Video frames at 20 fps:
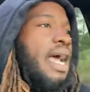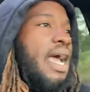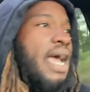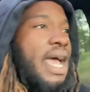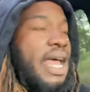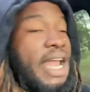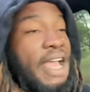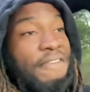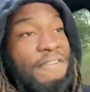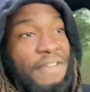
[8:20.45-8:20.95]

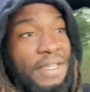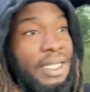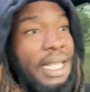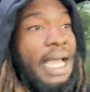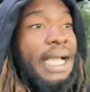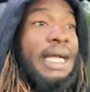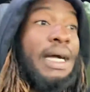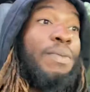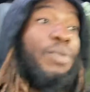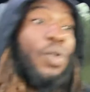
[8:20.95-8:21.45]
And I feel
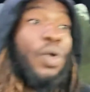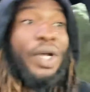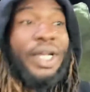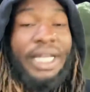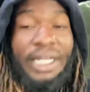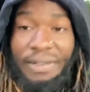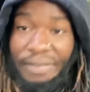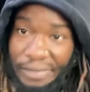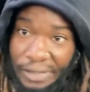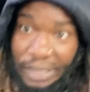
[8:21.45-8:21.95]
like I'm
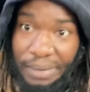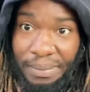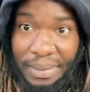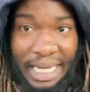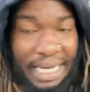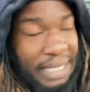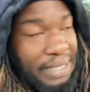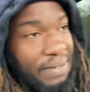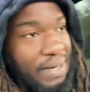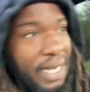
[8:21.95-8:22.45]
working for the
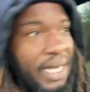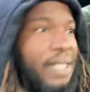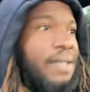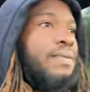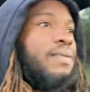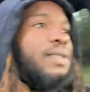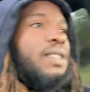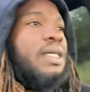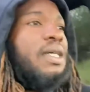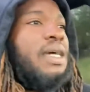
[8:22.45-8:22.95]
man, right?
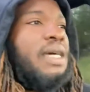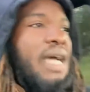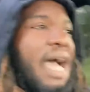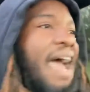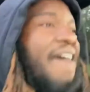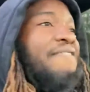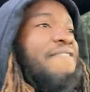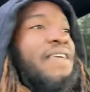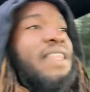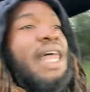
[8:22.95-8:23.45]

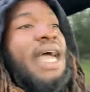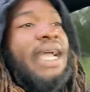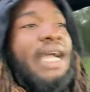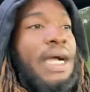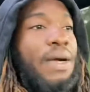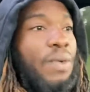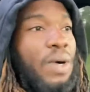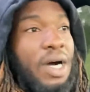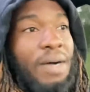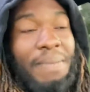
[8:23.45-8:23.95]
I feel like I
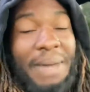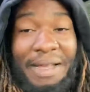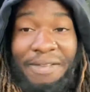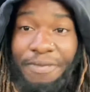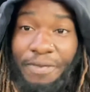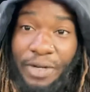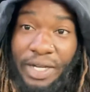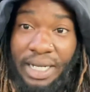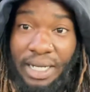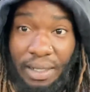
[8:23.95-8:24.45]
want my
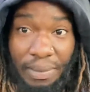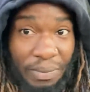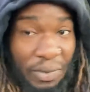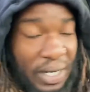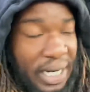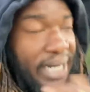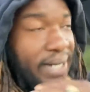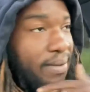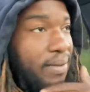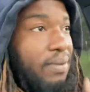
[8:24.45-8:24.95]
freedom,
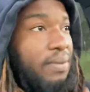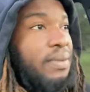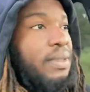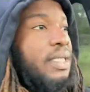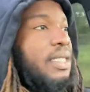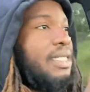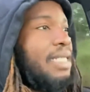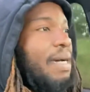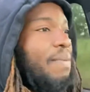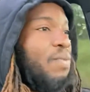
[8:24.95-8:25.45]
right?
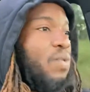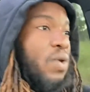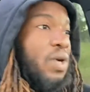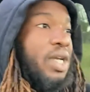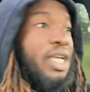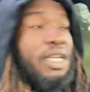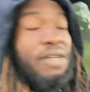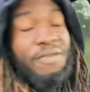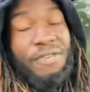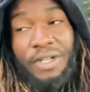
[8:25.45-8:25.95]
Because I'm
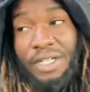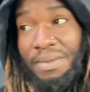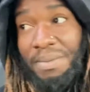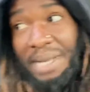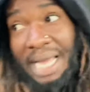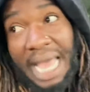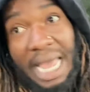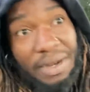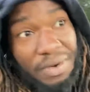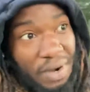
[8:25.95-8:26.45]
working for the
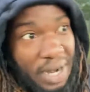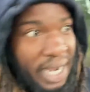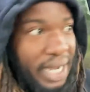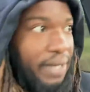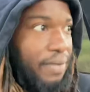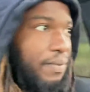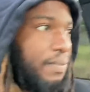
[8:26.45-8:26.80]
man, right?